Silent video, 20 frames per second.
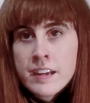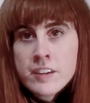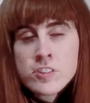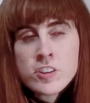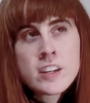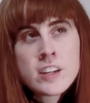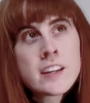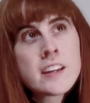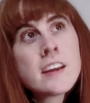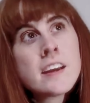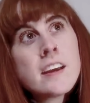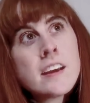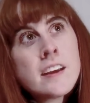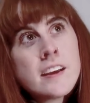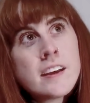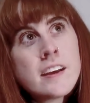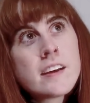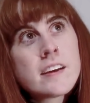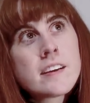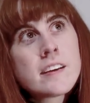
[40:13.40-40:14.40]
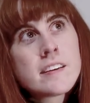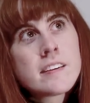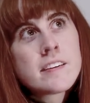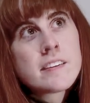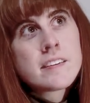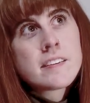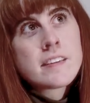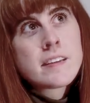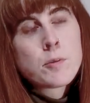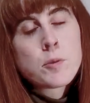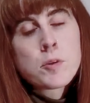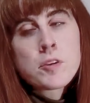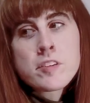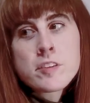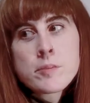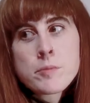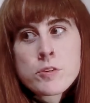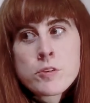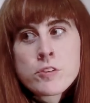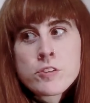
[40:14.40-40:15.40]
Actually, there was
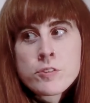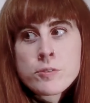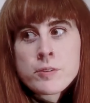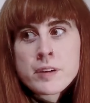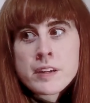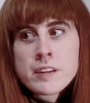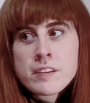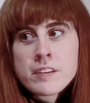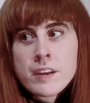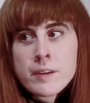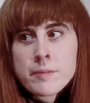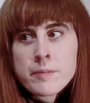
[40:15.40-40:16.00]
the most serene time.